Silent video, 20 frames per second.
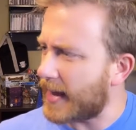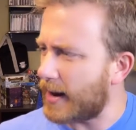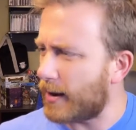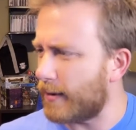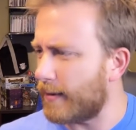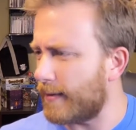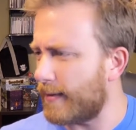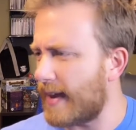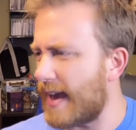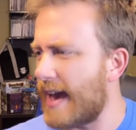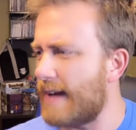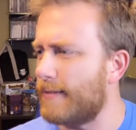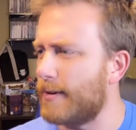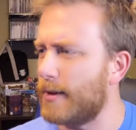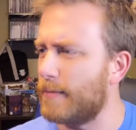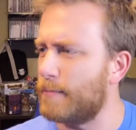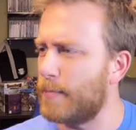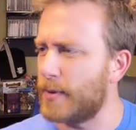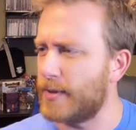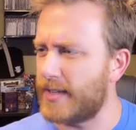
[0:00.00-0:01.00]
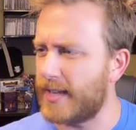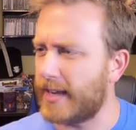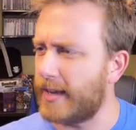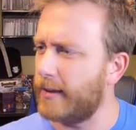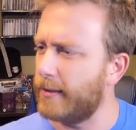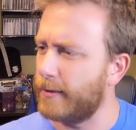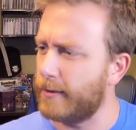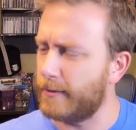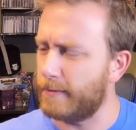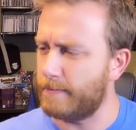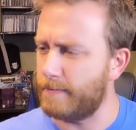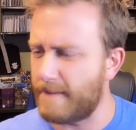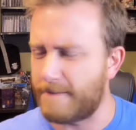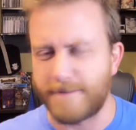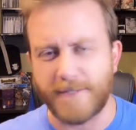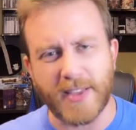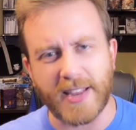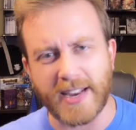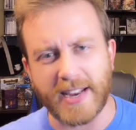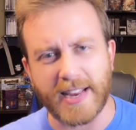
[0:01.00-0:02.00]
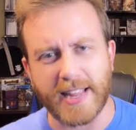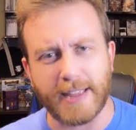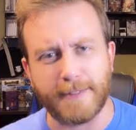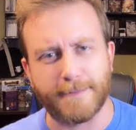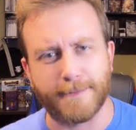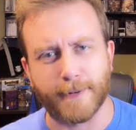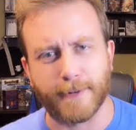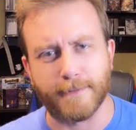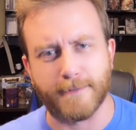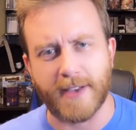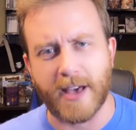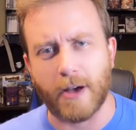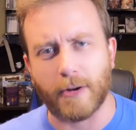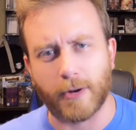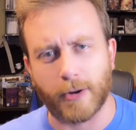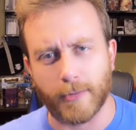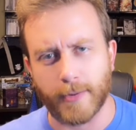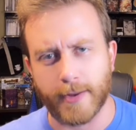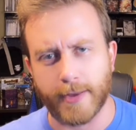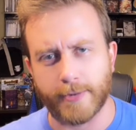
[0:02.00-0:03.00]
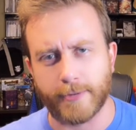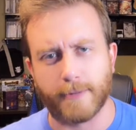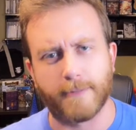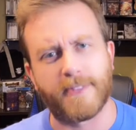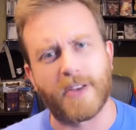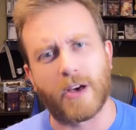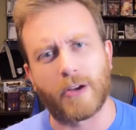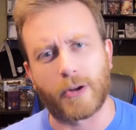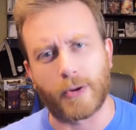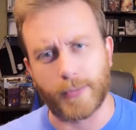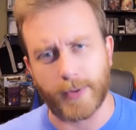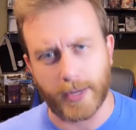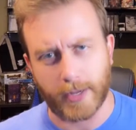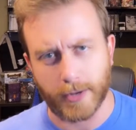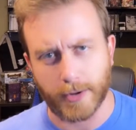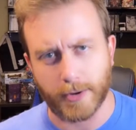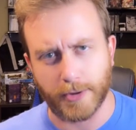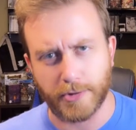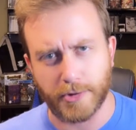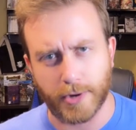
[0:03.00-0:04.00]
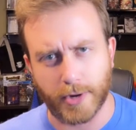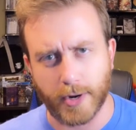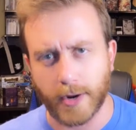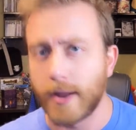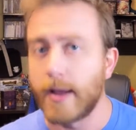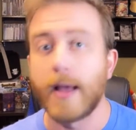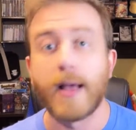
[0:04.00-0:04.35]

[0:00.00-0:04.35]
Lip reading: I don't have a particular affinity for Valkyries or Valkyrie culture.